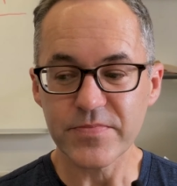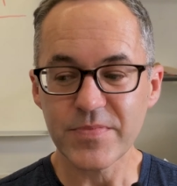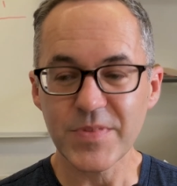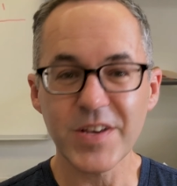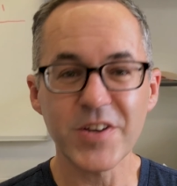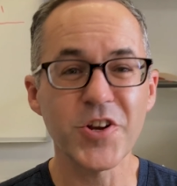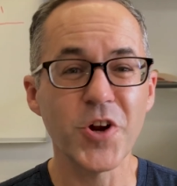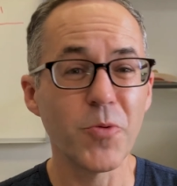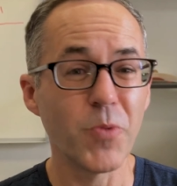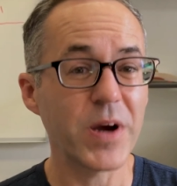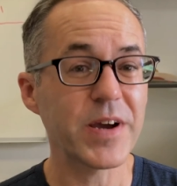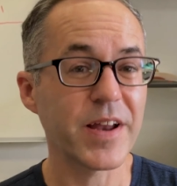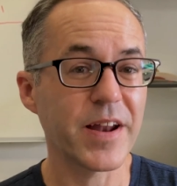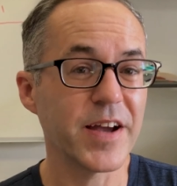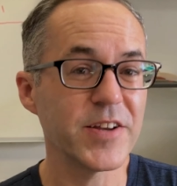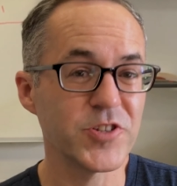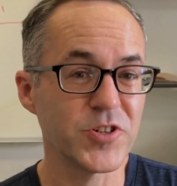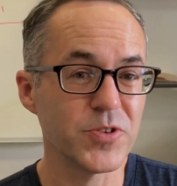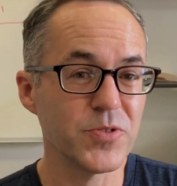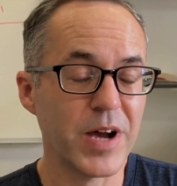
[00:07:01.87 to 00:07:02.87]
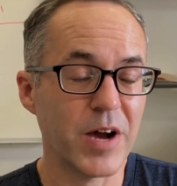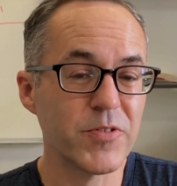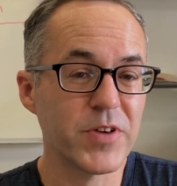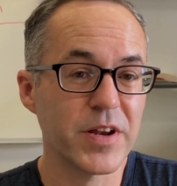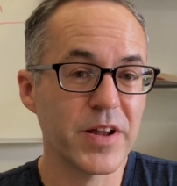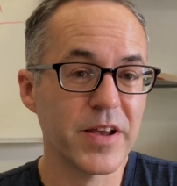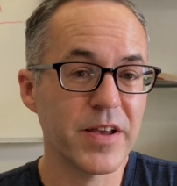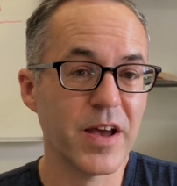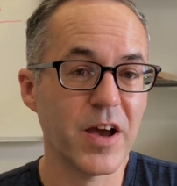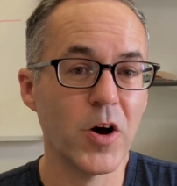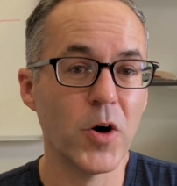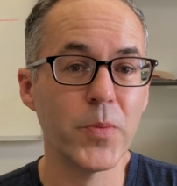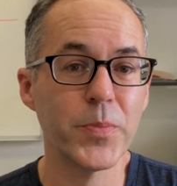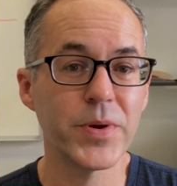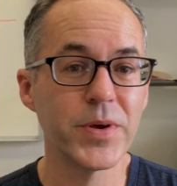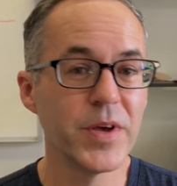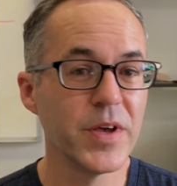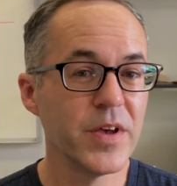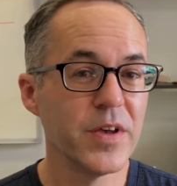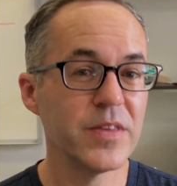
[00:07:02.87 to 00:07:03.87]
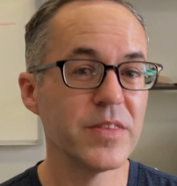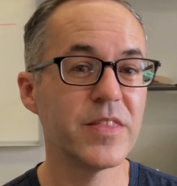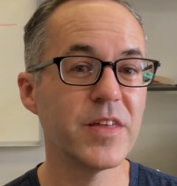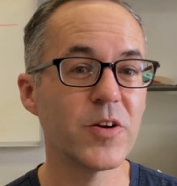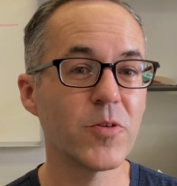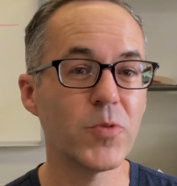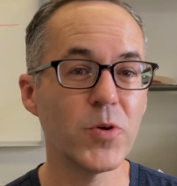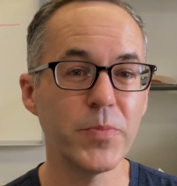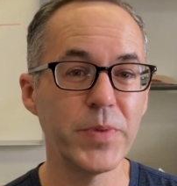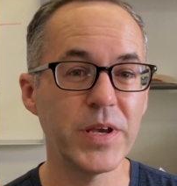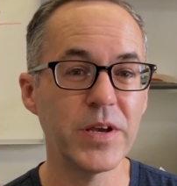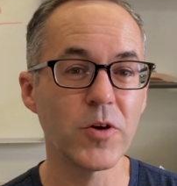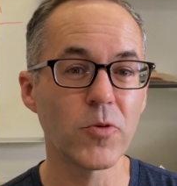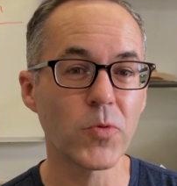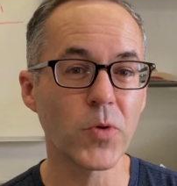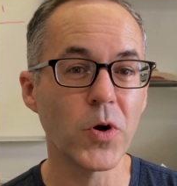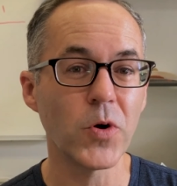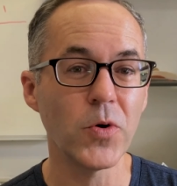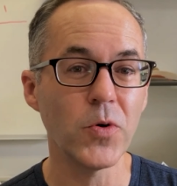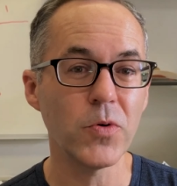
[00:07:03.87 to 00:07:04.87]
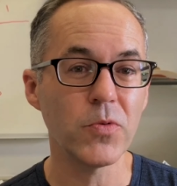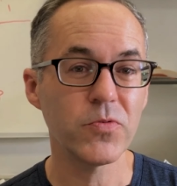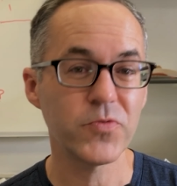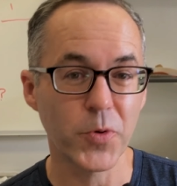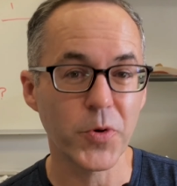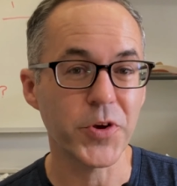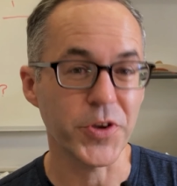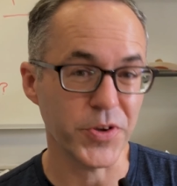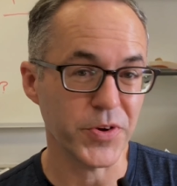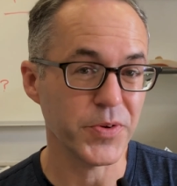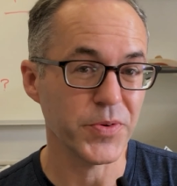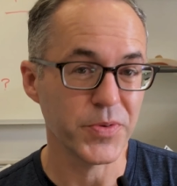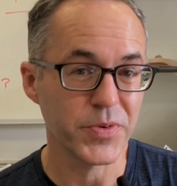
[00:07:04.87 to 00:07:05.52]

what can I do? How can I help? There will be a role for you.